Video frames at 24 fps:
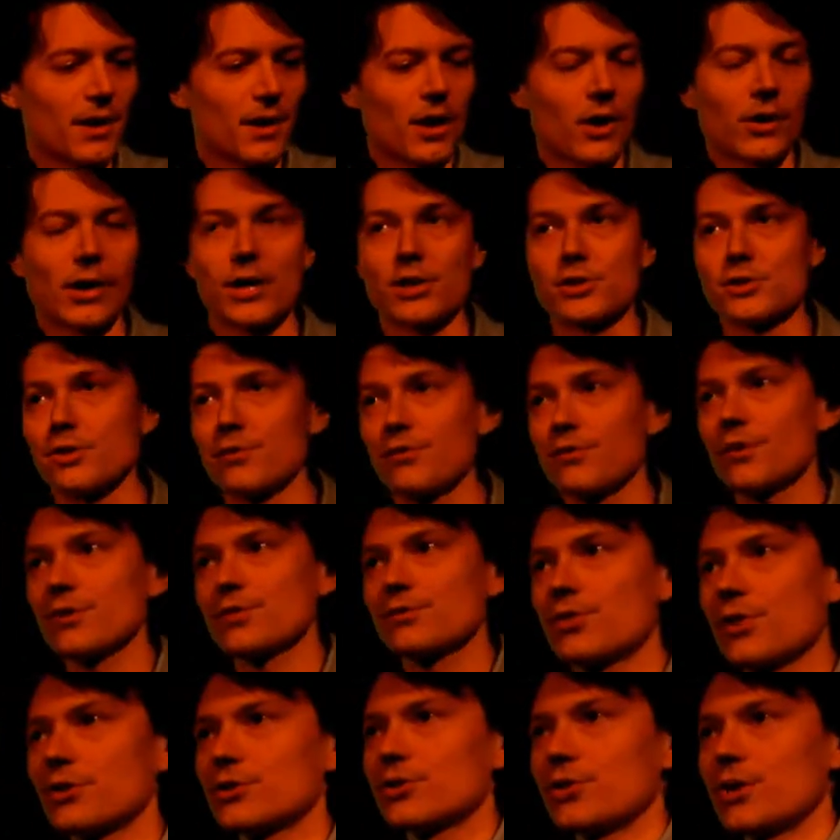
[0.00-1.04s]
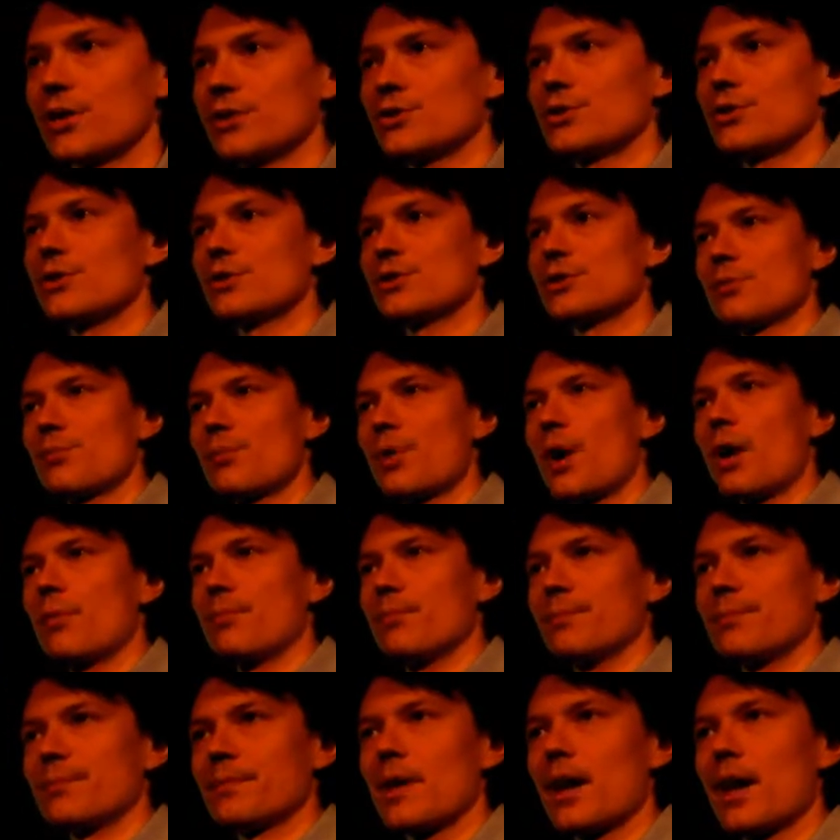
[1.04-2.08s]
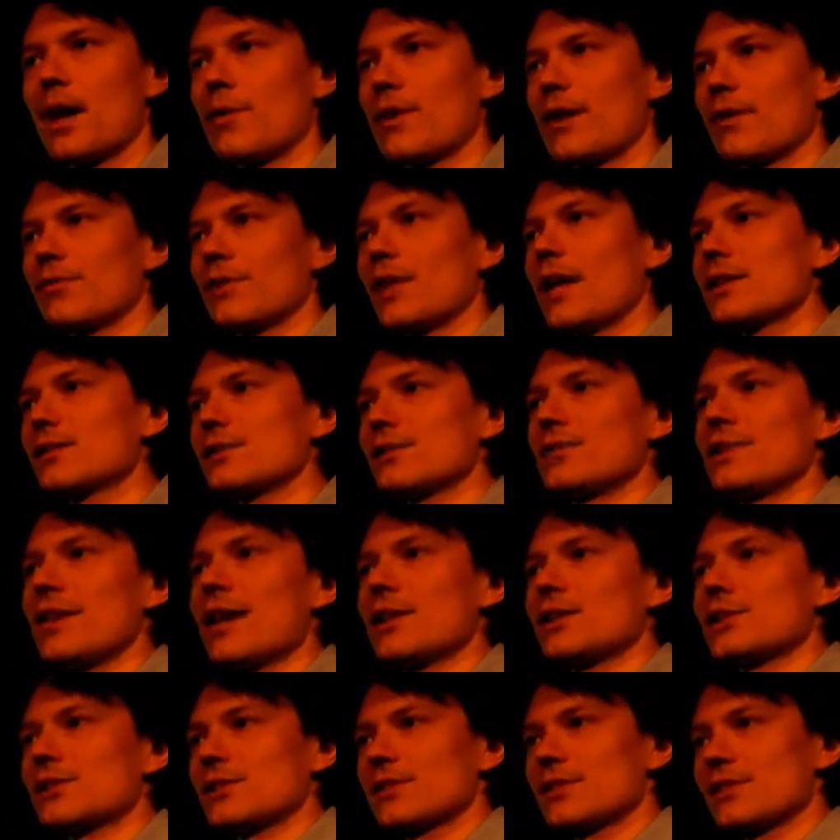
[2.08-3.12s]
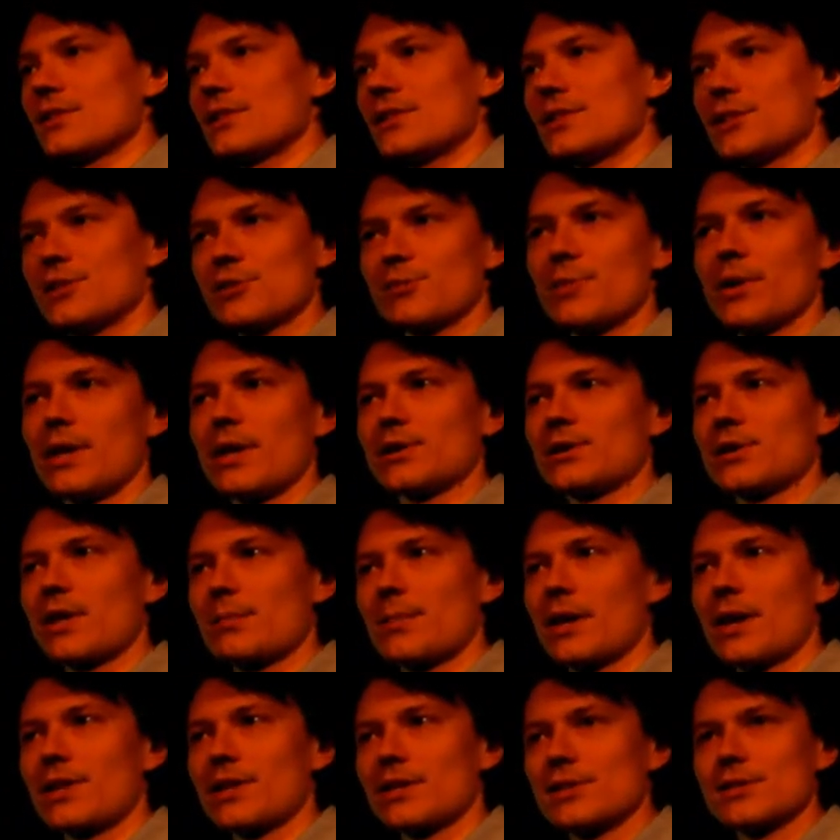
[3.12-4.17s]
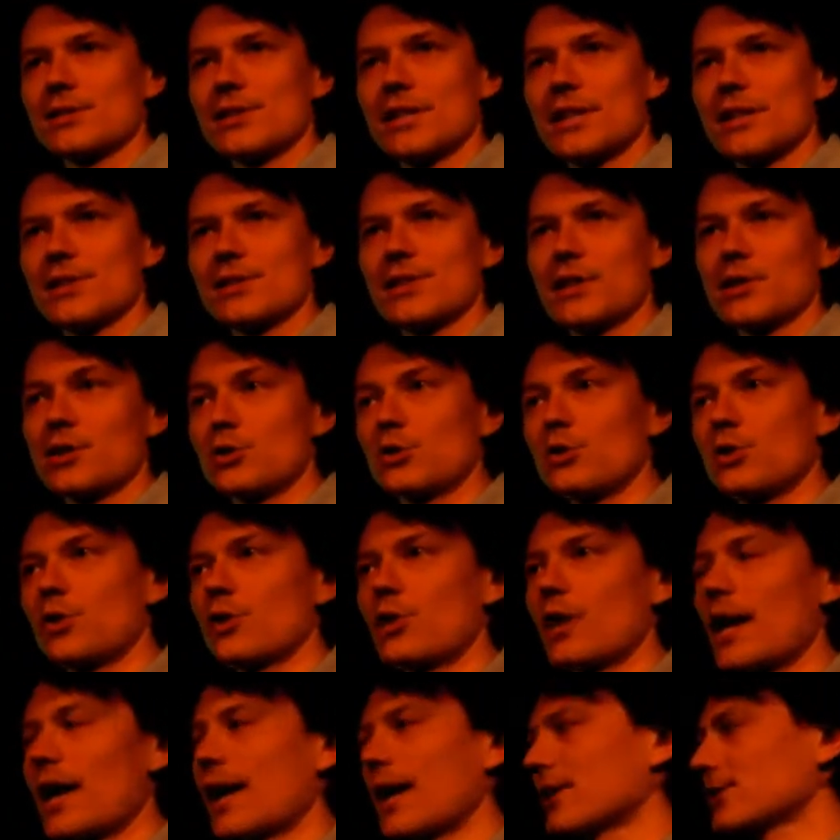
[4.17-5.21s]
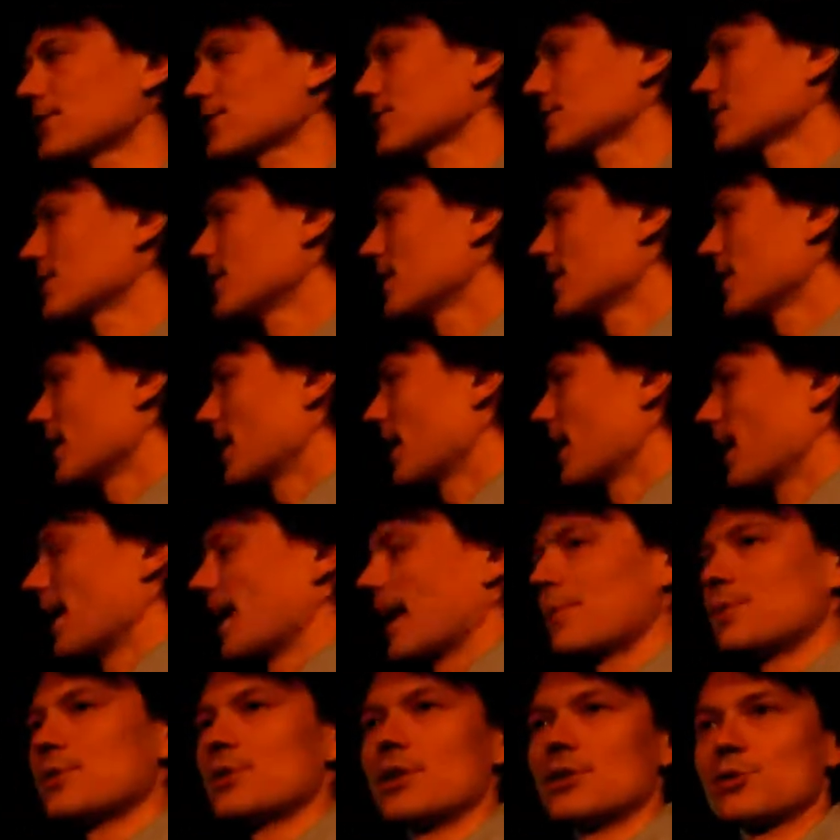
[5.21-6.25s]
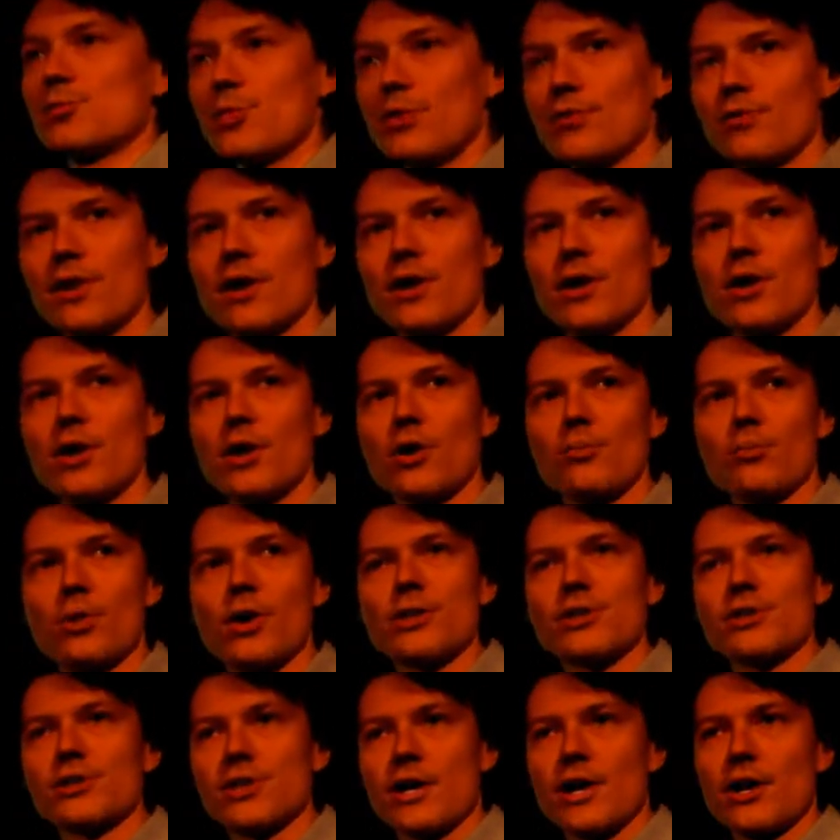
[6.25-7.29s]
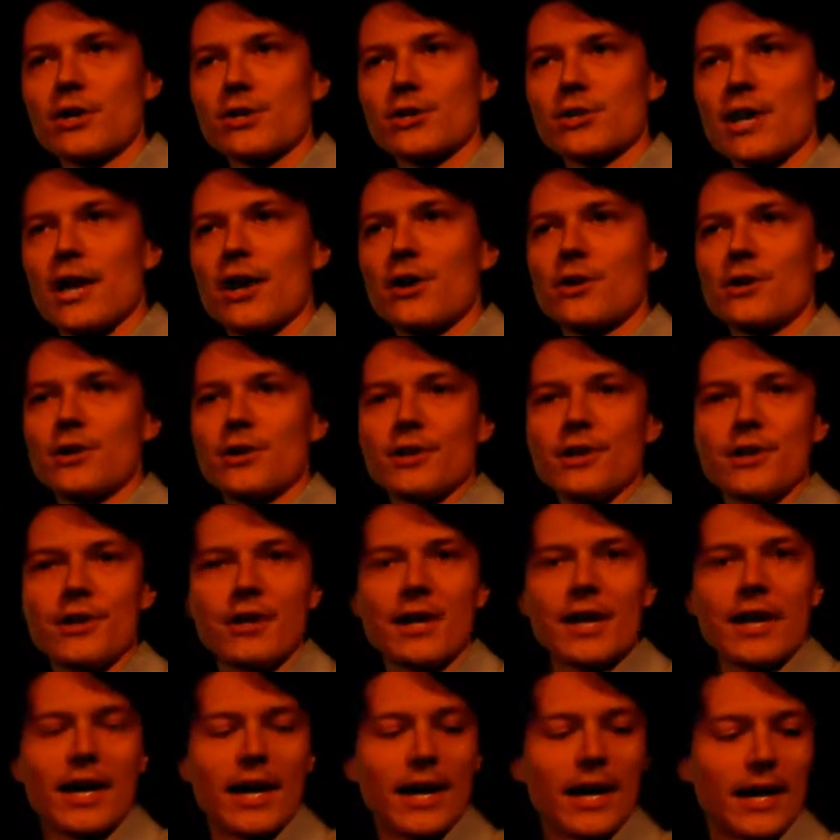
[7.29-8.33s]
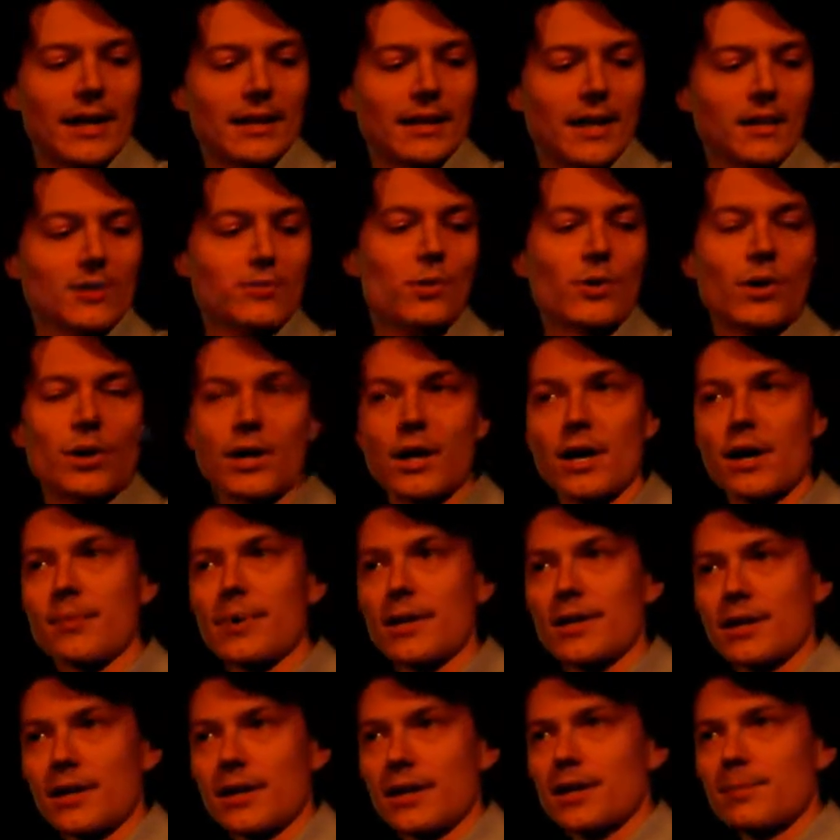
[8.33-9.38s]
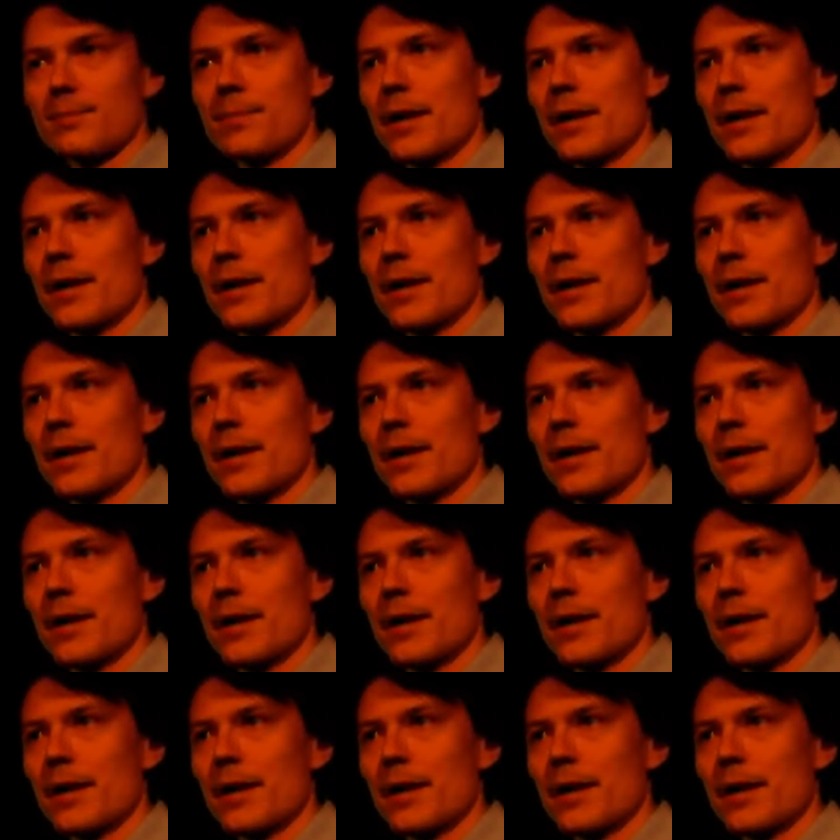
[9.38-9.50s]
Okay, so first of all, to introduce the problem, we have lots of nice displays coming out these days, like Google Glass, Epson's Moverio, Brothers Air Scouter, and lots more to come, I think.